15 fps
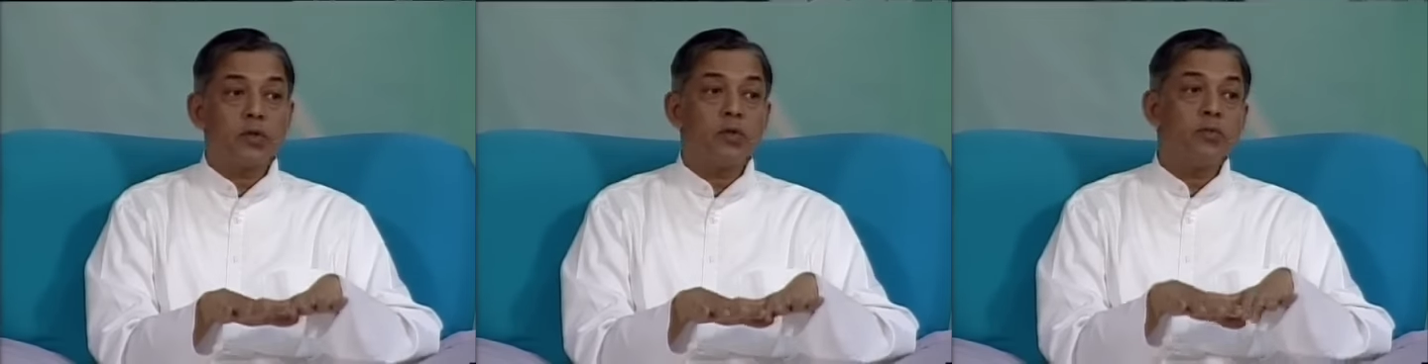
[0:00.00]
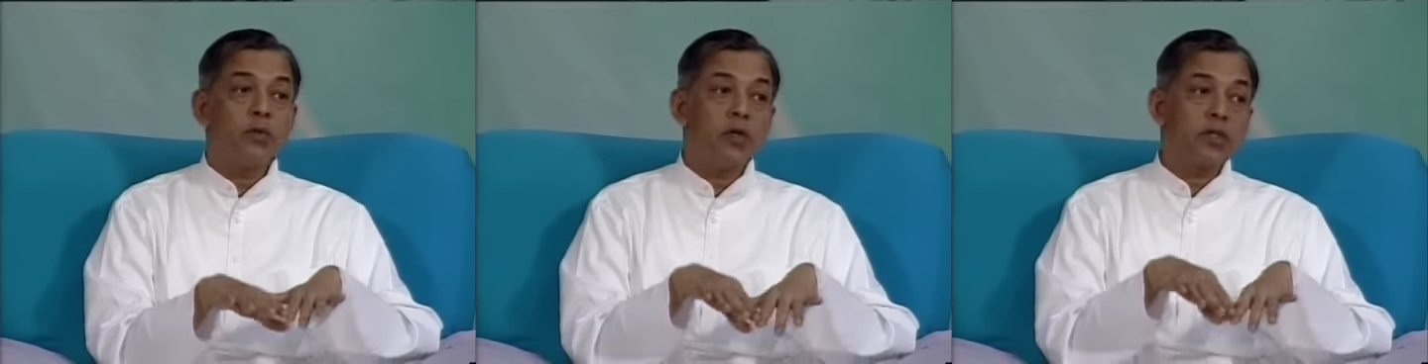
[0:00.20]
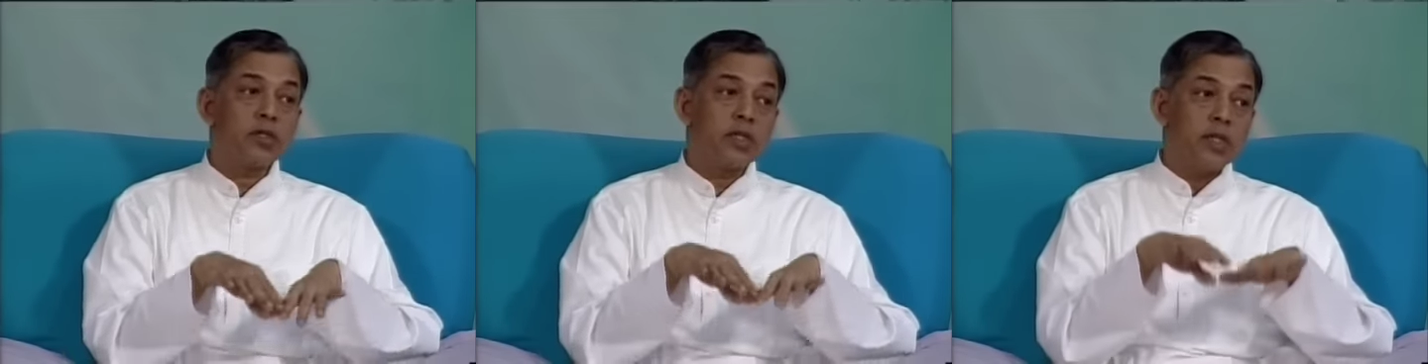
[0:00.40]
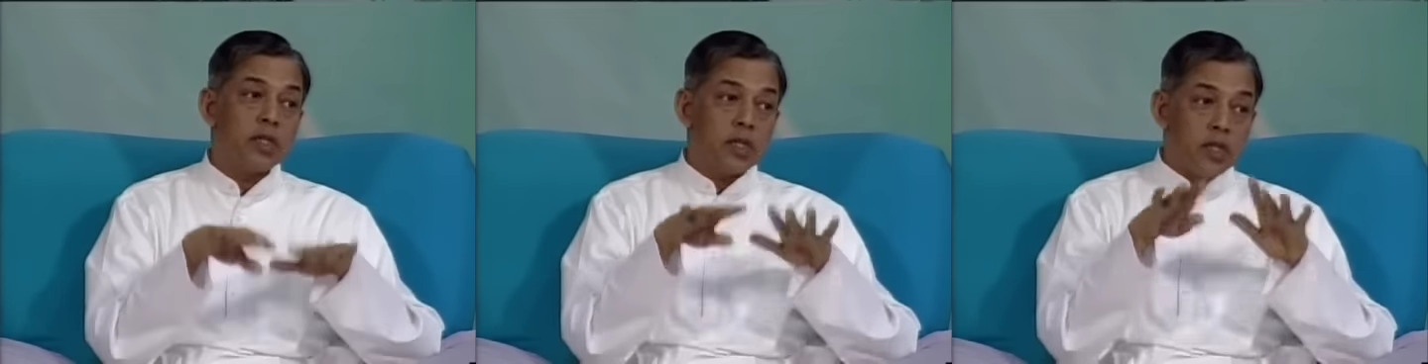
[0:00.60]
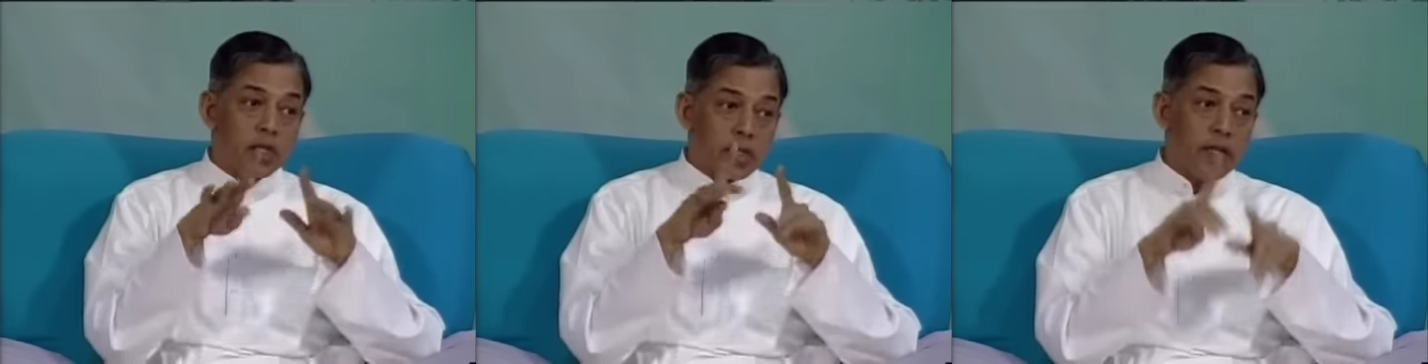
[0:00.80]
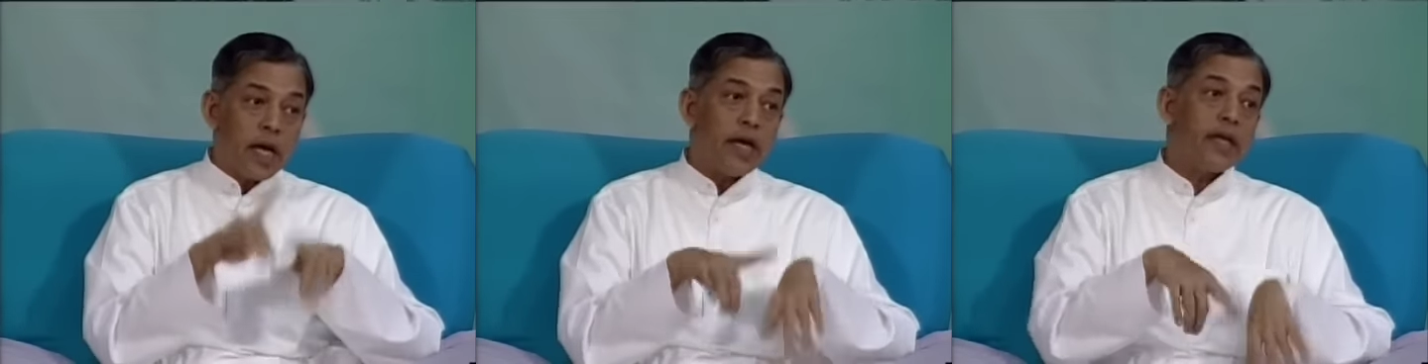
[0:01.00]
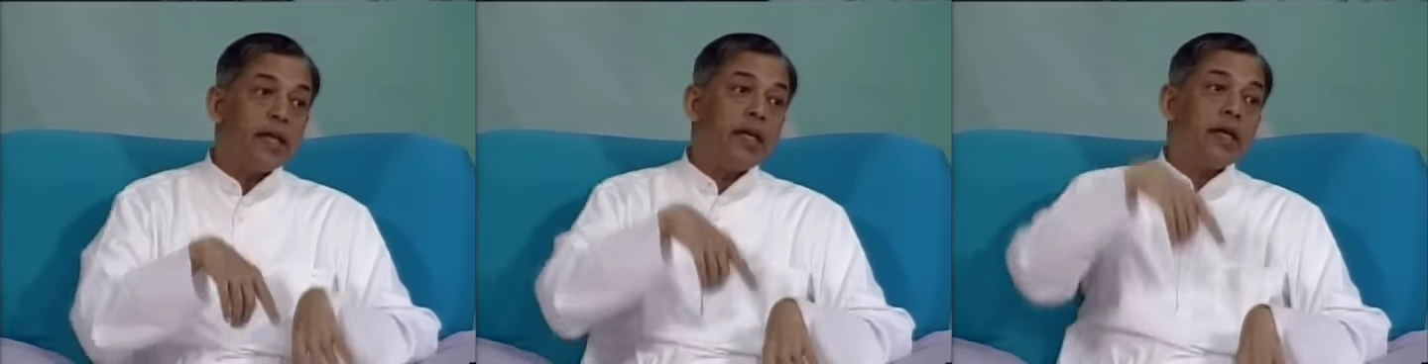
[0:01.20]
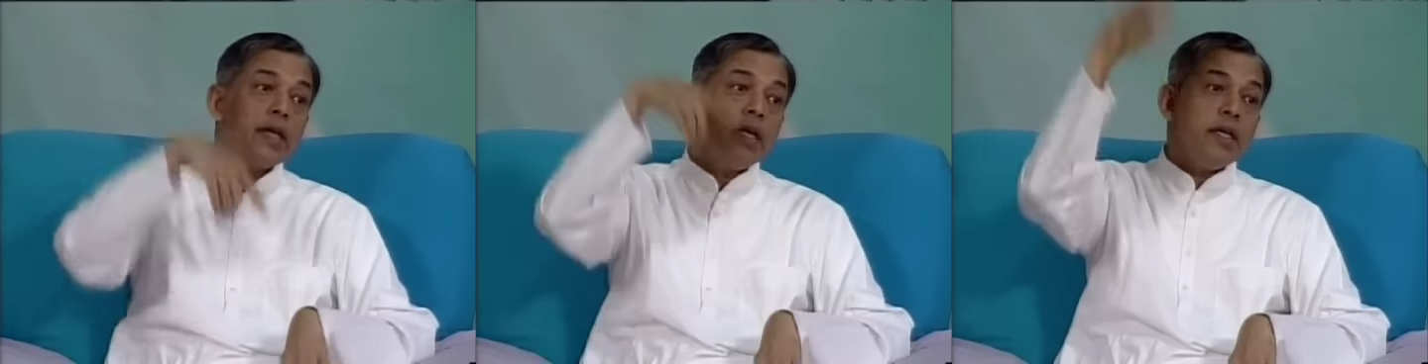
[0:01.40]
to Moksha
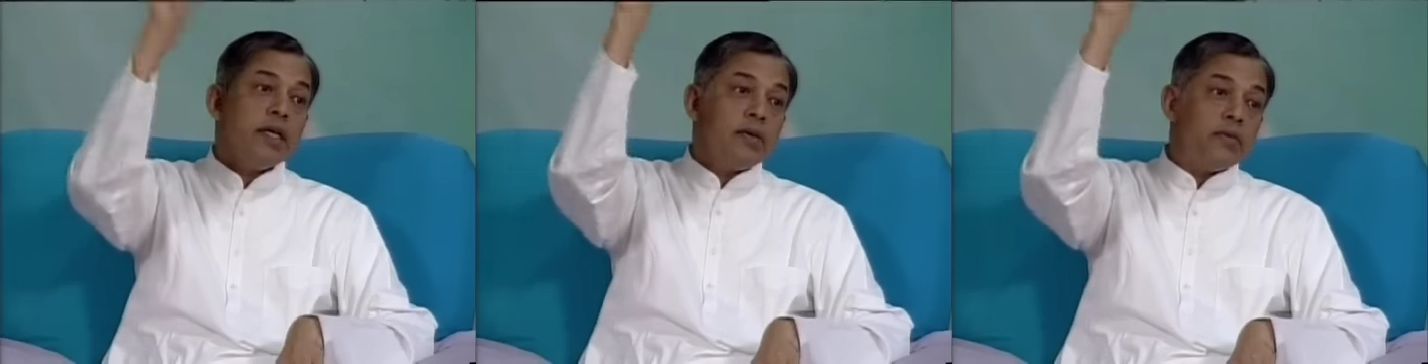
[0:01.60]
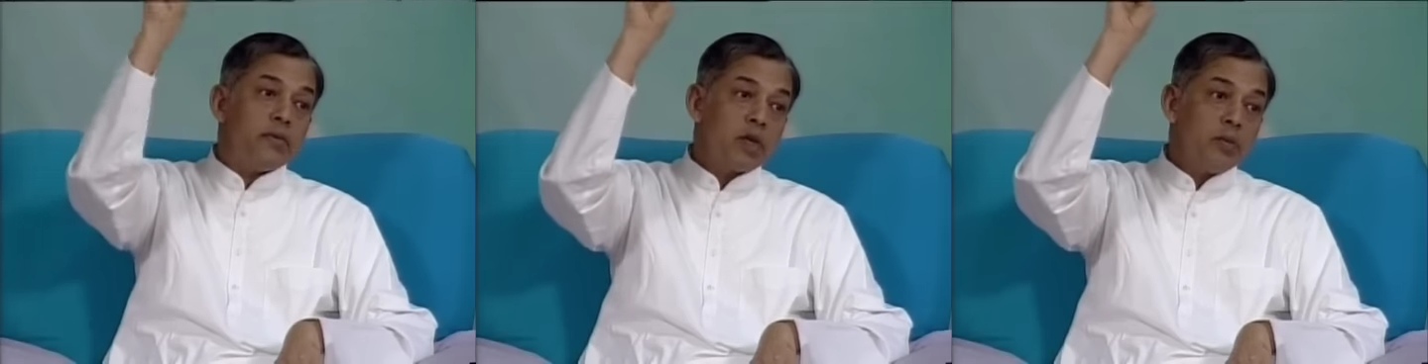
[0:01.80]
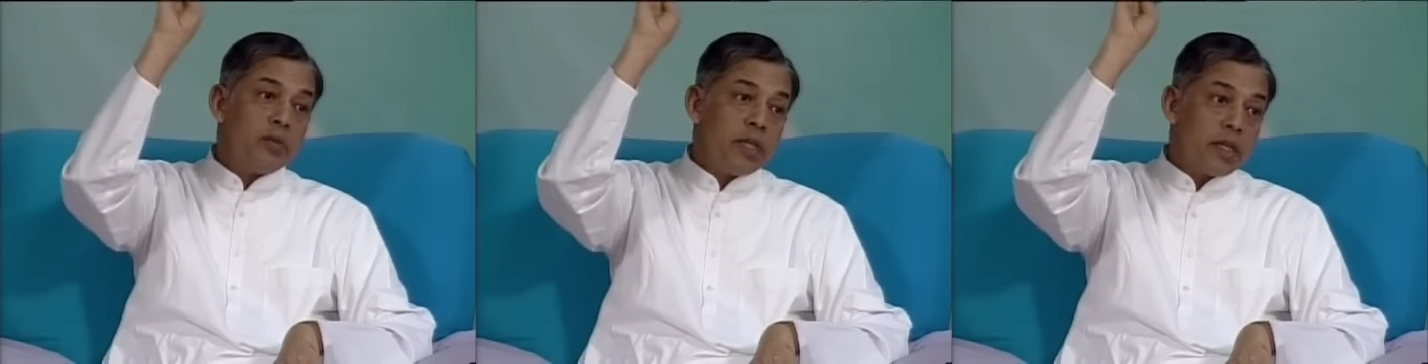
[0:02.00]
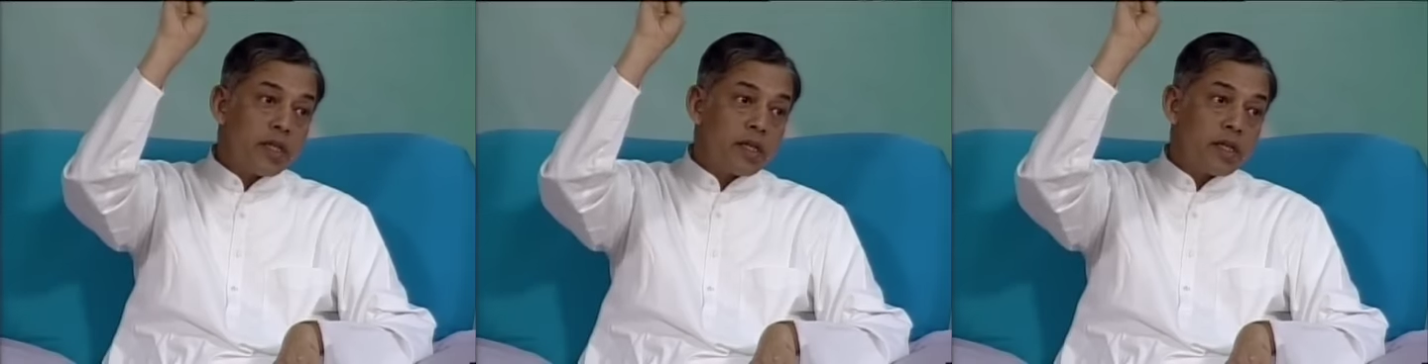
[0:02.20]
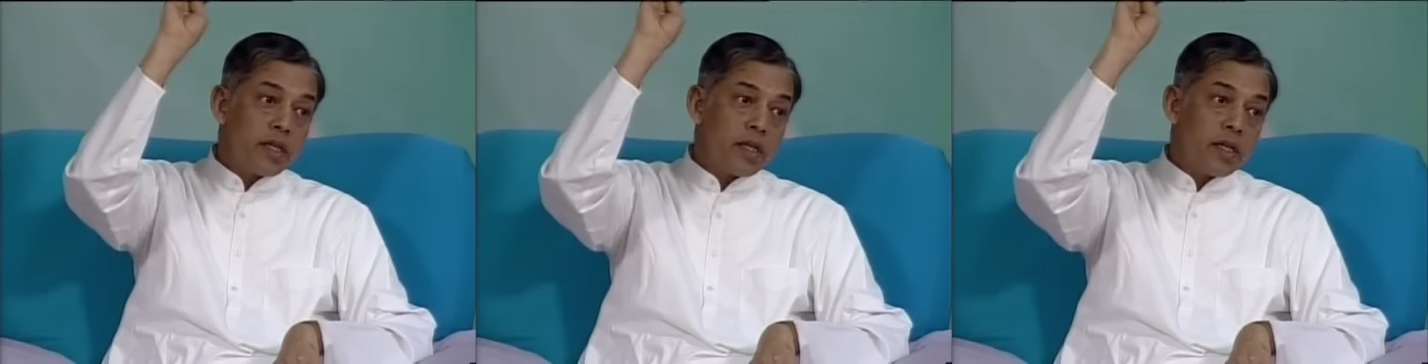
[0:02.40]
directly from here.